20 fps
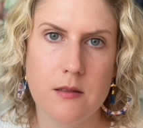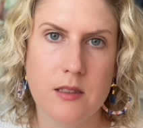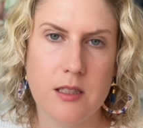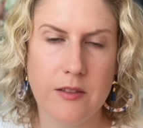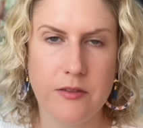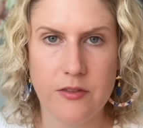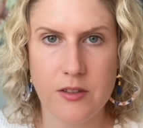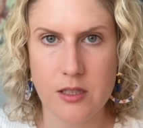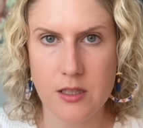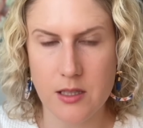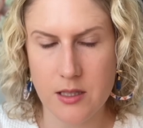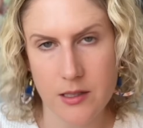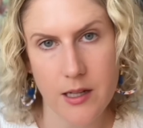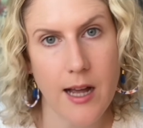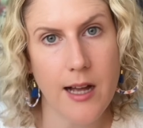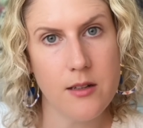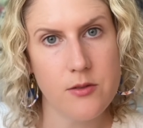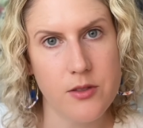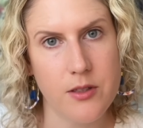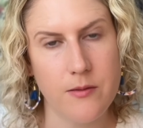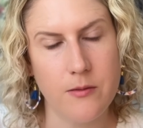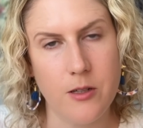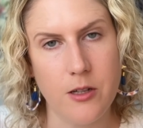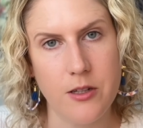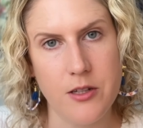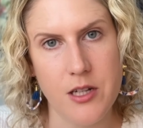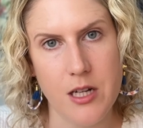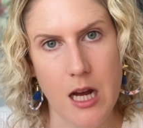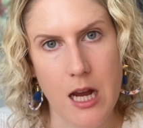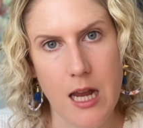different styles of
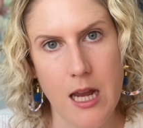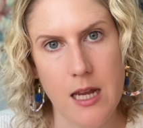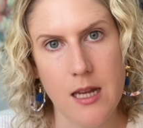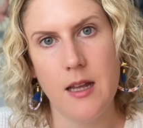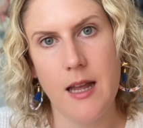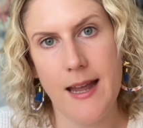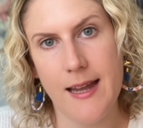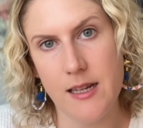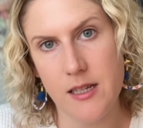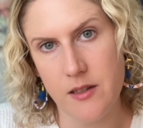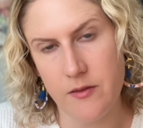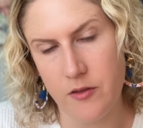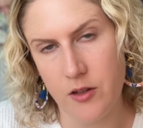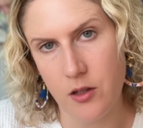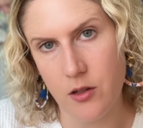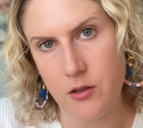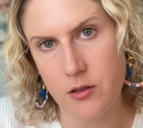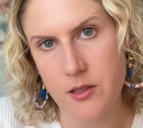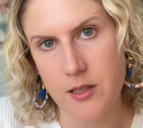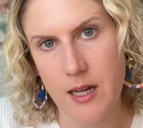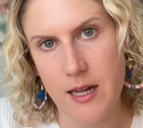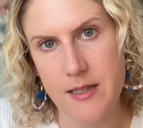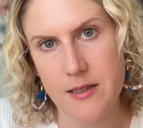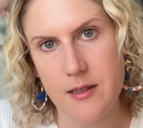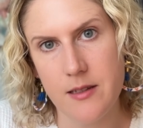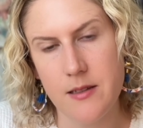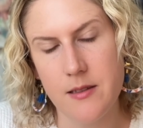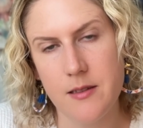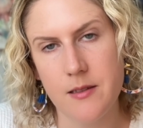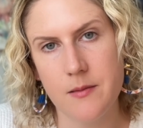crochet, and different hook
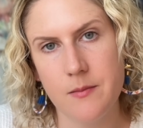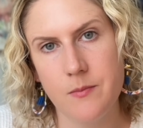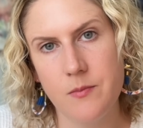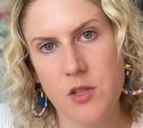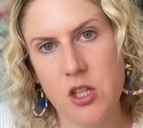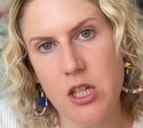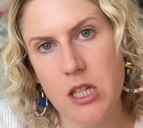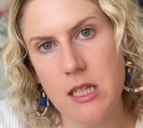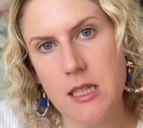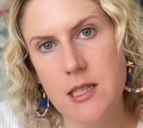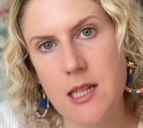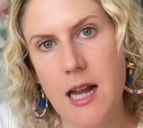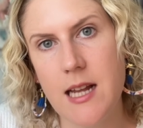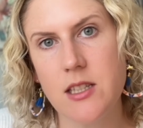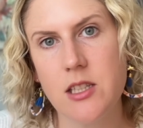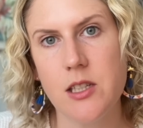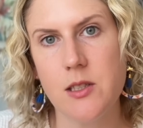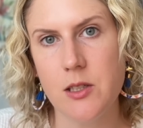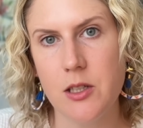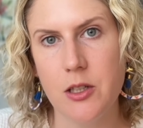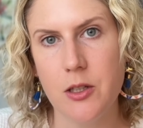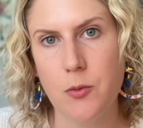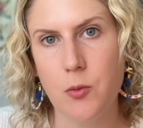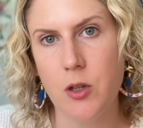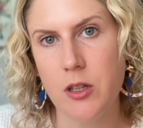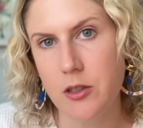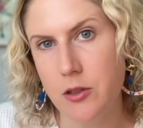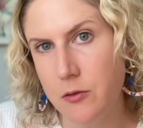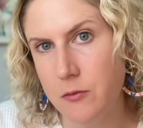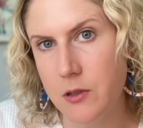sizes, so you can start to learn
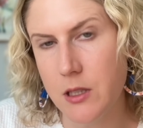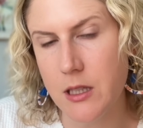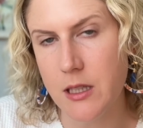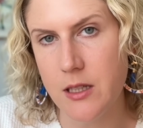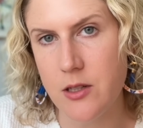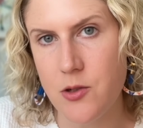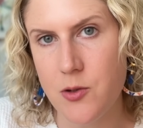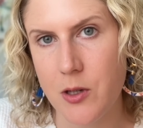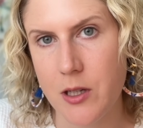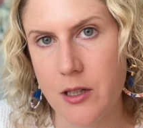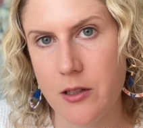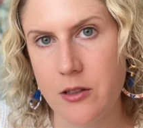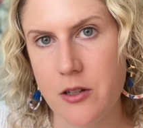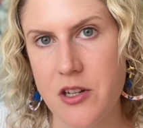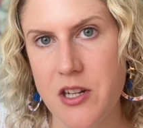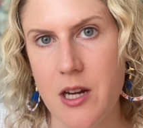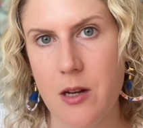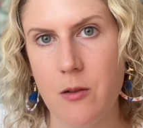what you really enjoy to crochet